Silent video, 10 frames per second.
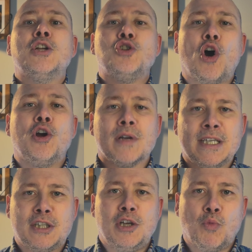Not only
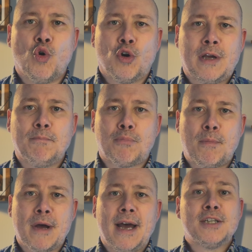do you walk in
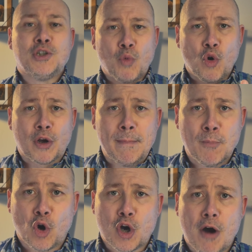prepared, you walk in
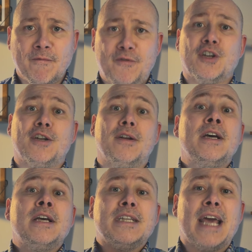more confident,
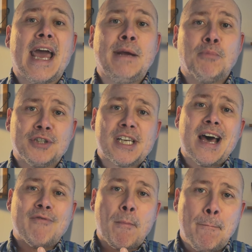you're able to
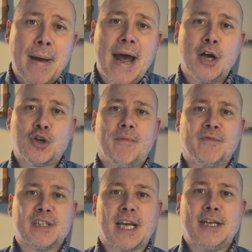have a better
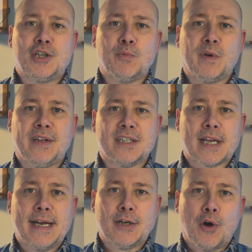conversation with your
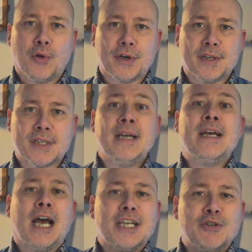stakeholders
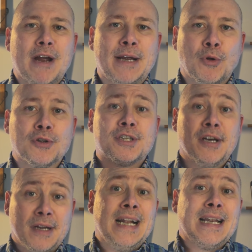and you're able
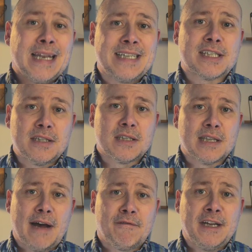to listen to
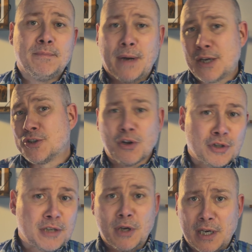that feedback because
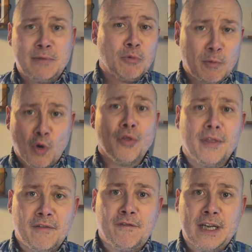ultimately we want
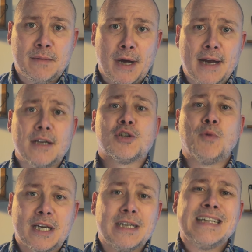the feedback so
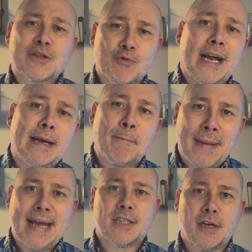we can iterate
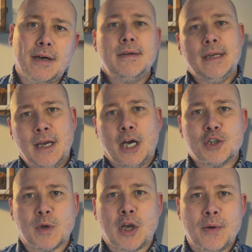better
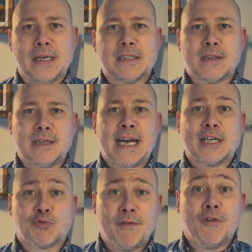as we go into the
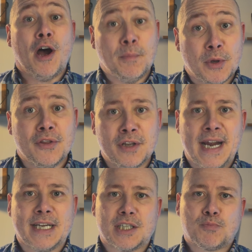next refinement, the
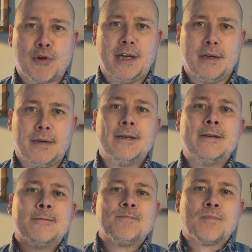next sprint.
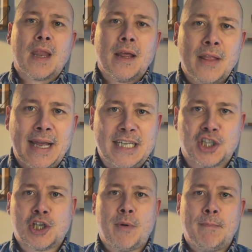It's
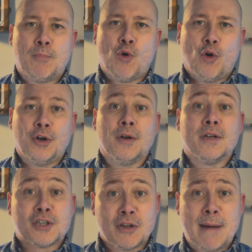so
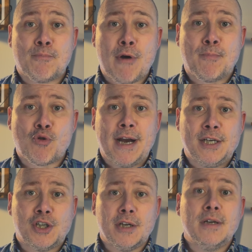important. So that
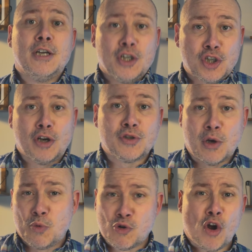preparation shows
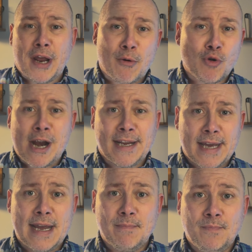that we're on our A
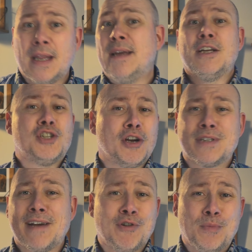game, shows
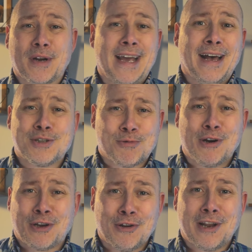everybody else
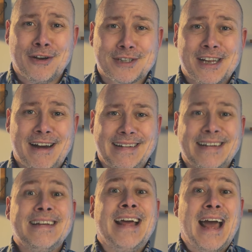what good looks like,
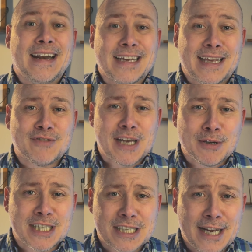and it gives our
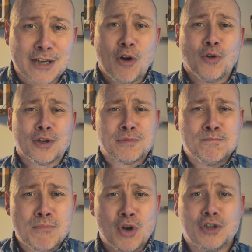stakeholders
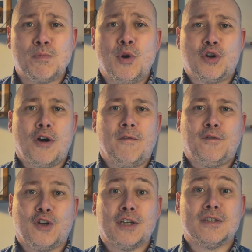much more
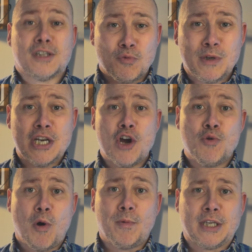confidence that we know
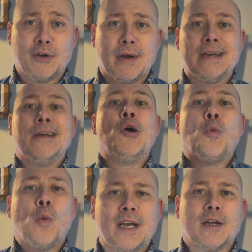what we're doing,
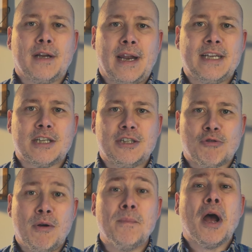we're going to listen to
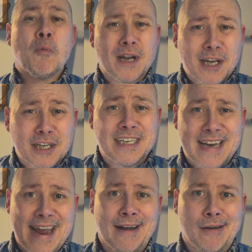them and we're going to
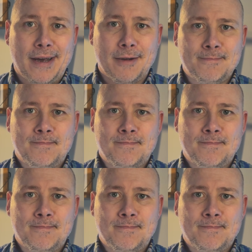nail it.